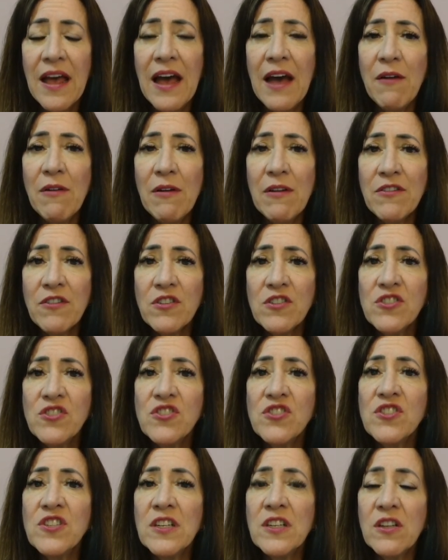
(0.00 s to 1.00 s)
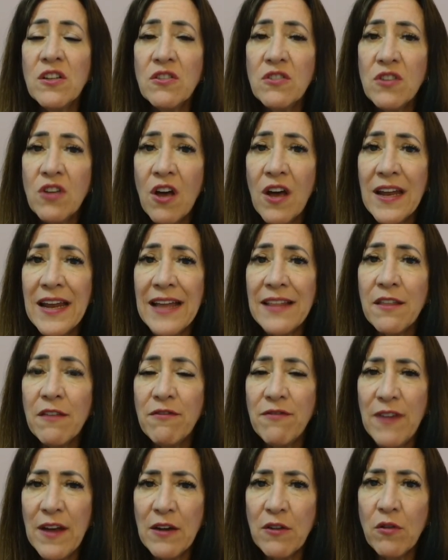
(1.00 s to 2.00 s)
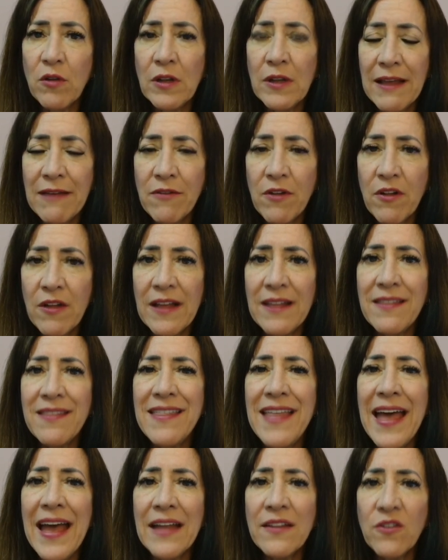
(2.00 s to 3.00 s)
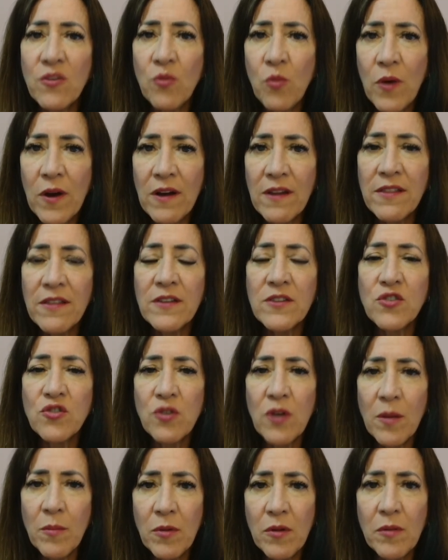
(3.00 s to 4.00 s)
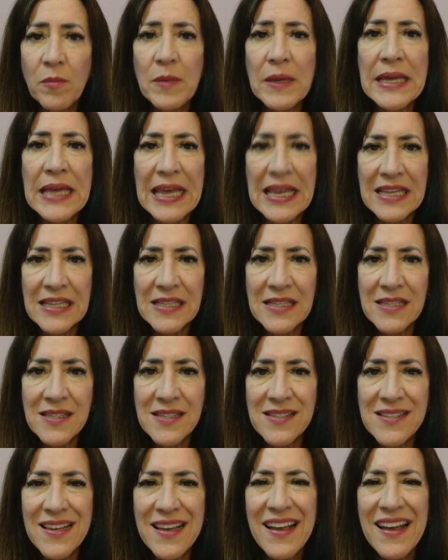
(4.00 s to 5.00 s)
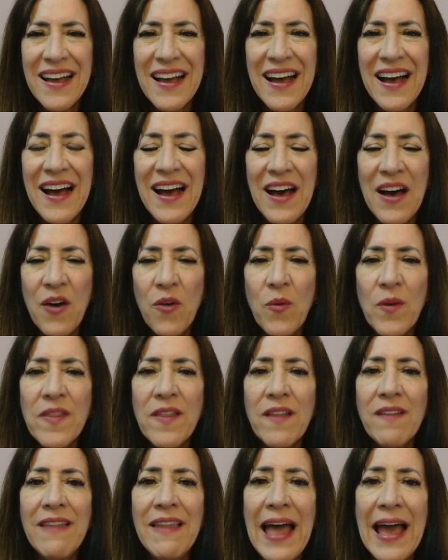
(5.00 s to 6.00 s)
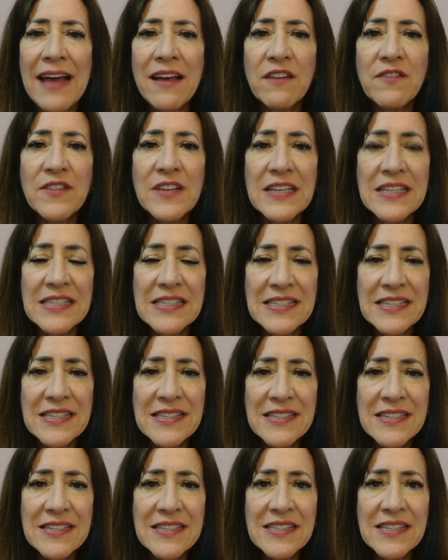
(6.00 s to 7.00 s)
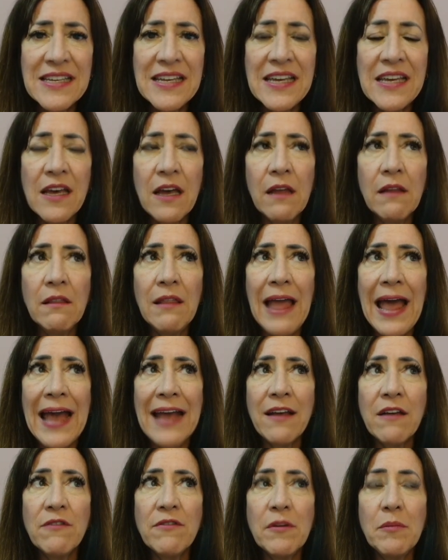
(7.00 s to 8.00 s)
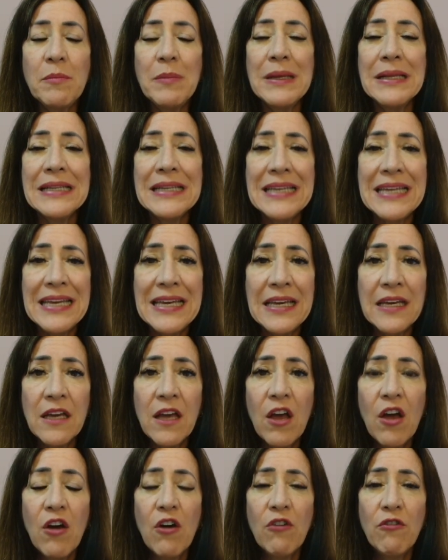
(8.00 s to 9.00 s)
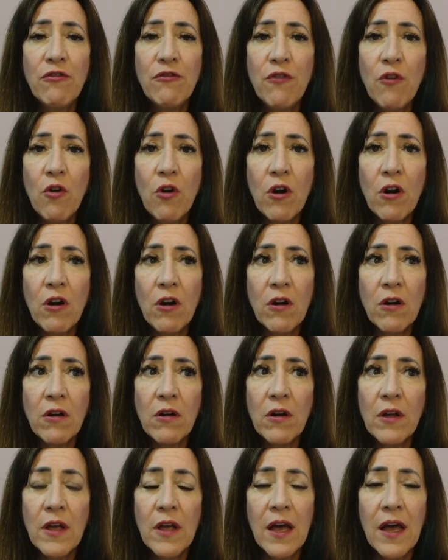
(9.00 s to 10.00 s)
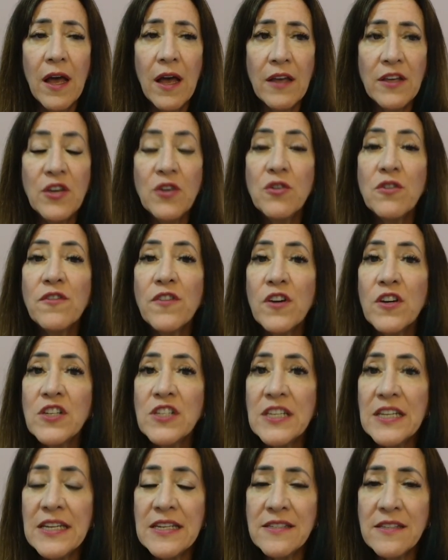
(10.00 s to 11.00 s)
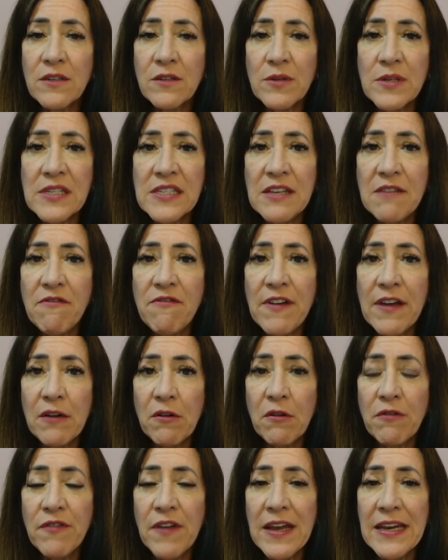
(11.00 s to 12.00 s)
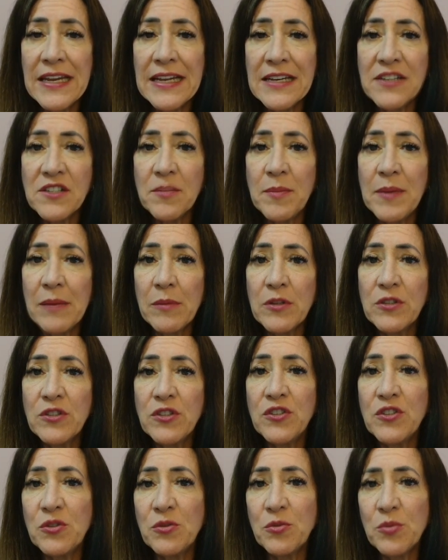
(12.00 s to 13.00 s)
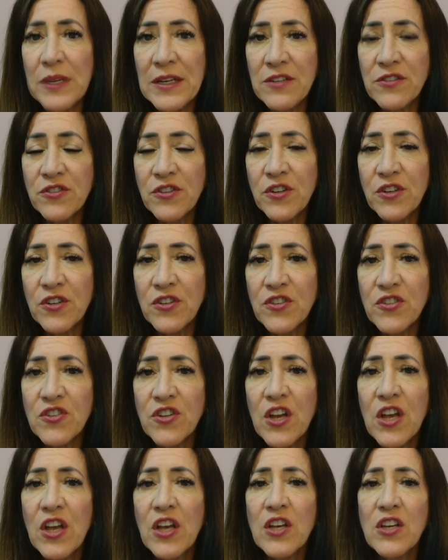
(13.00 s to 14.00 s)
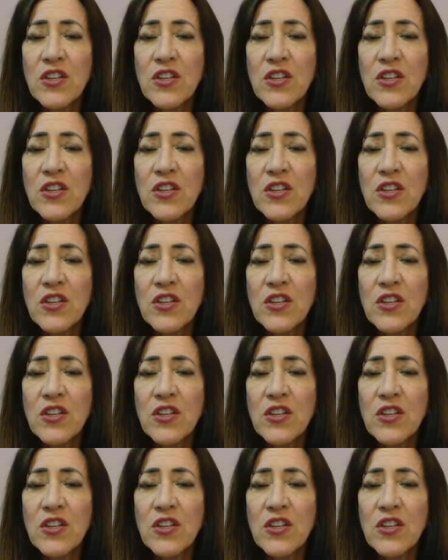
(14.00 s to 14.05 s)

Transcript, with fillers: Mm-hmm. However, still not at the federal level, and that's where the trouble begins. Uh, with a lack of consistency, a lack of ability for uh, universities that receive federal funding to be able to do research.